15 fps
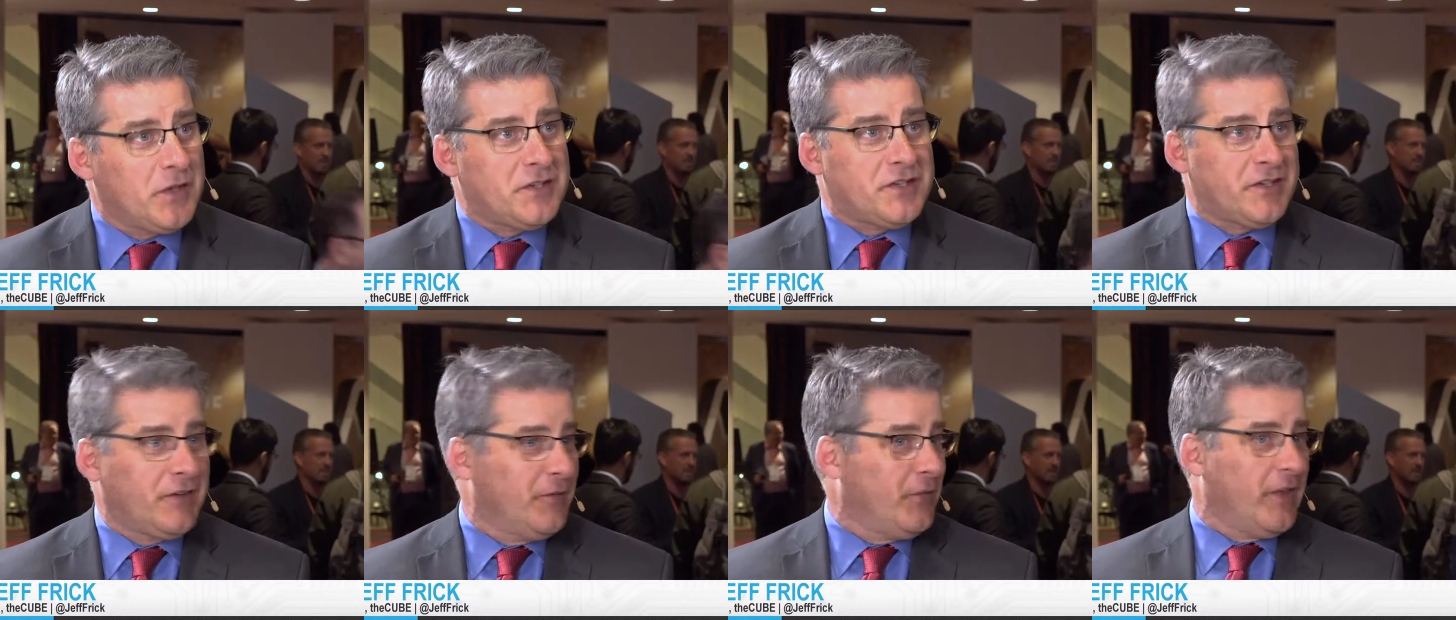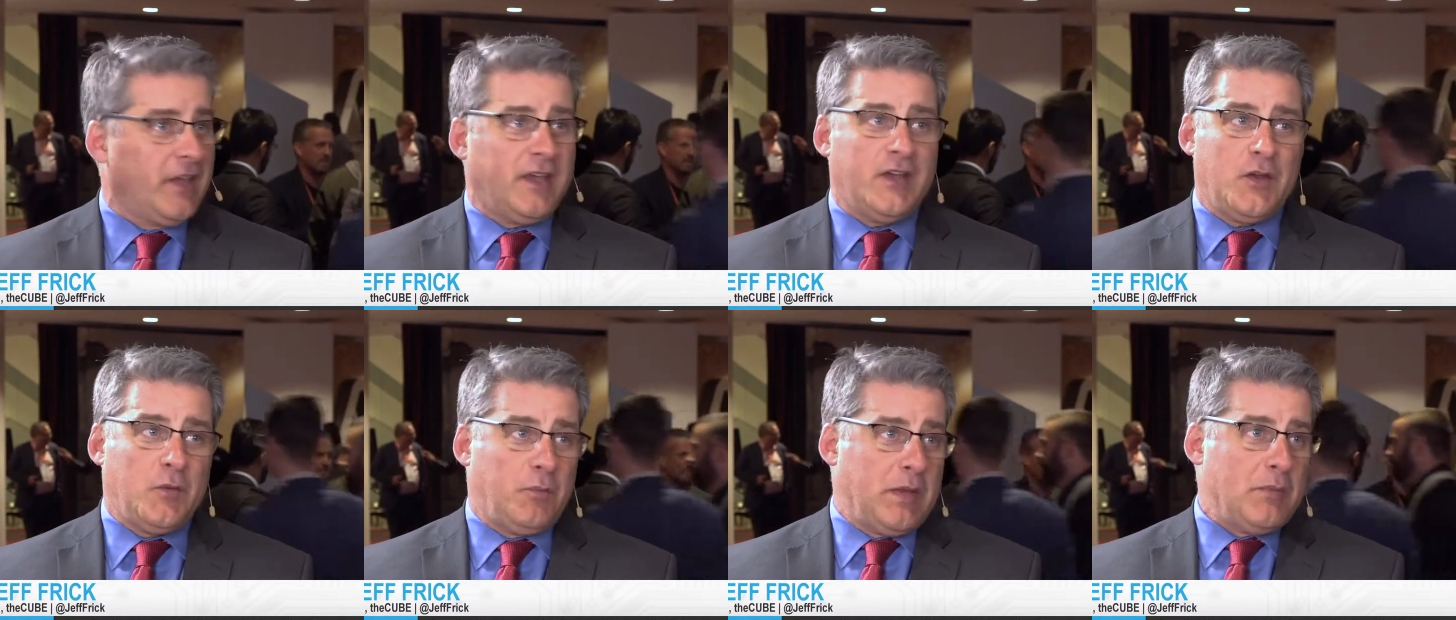Speaker 1: which,
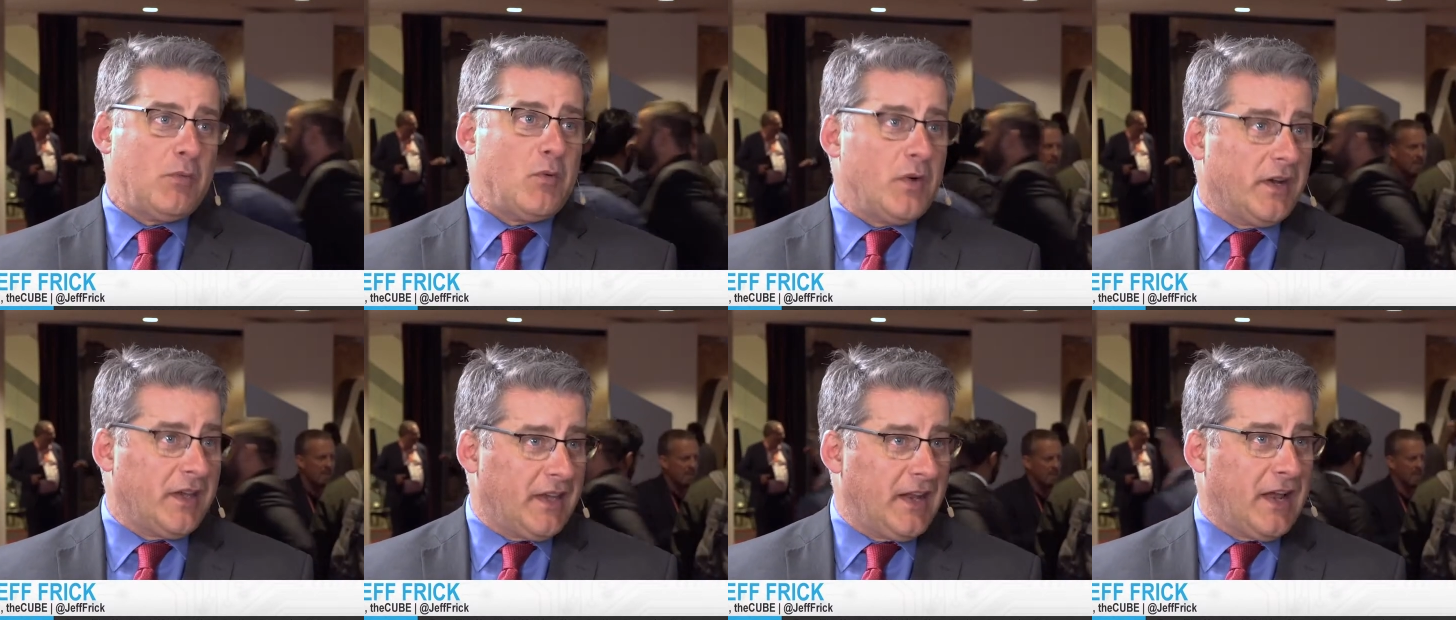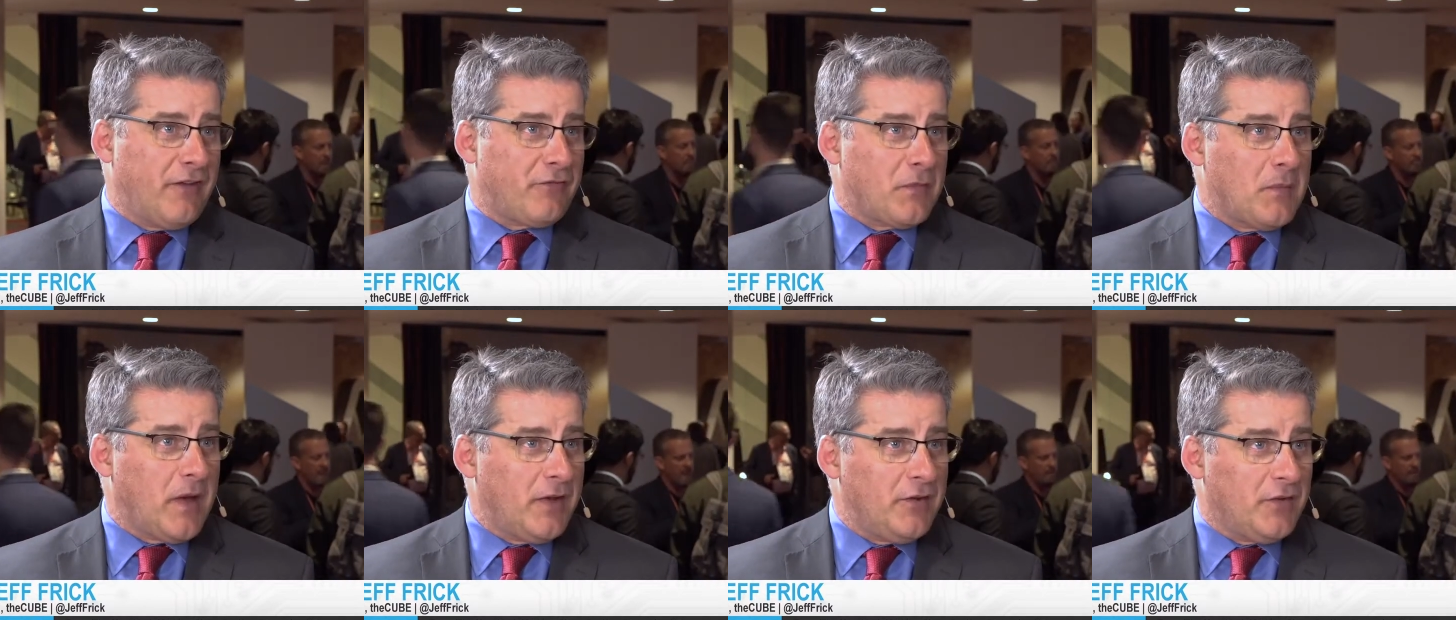you know, people want to get out
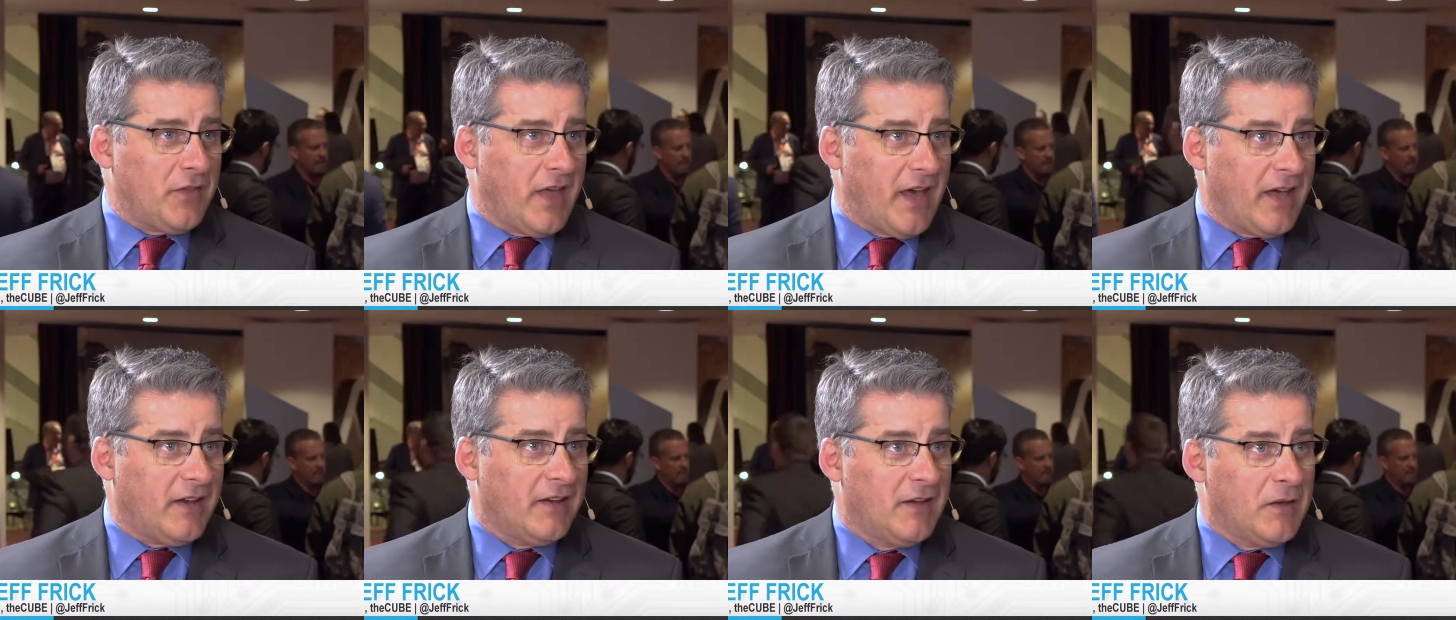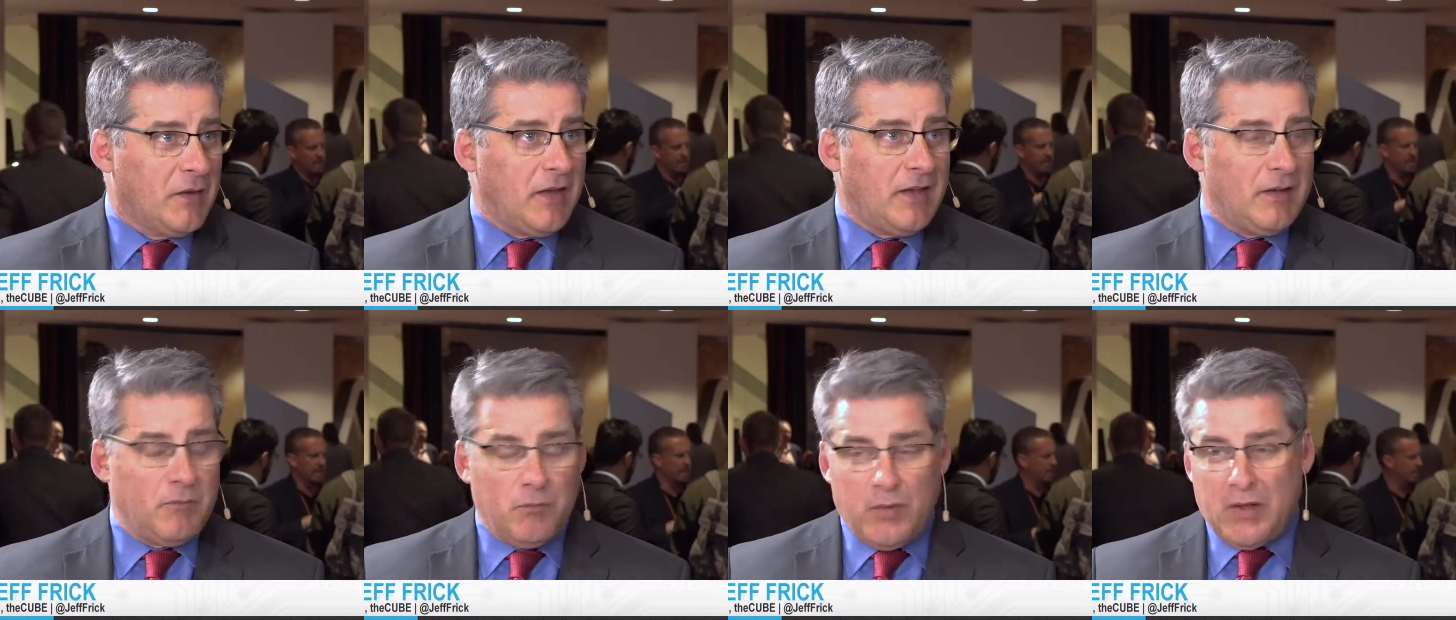from under that.
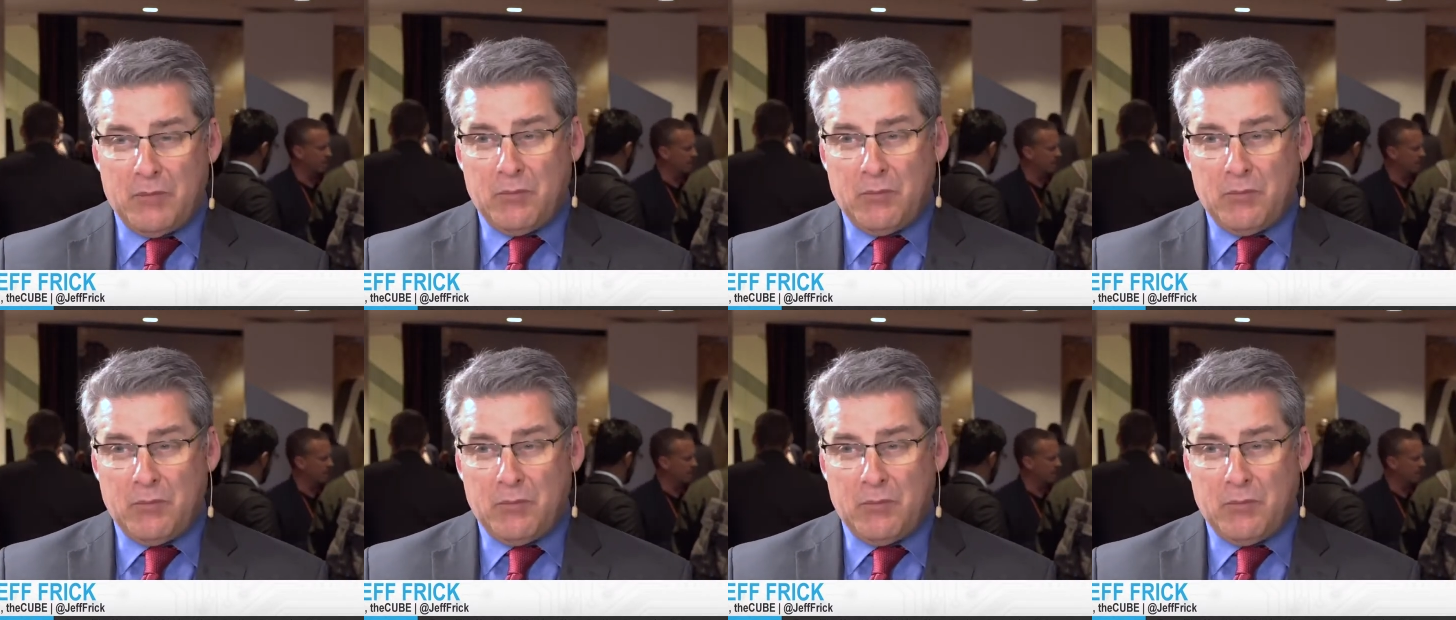It,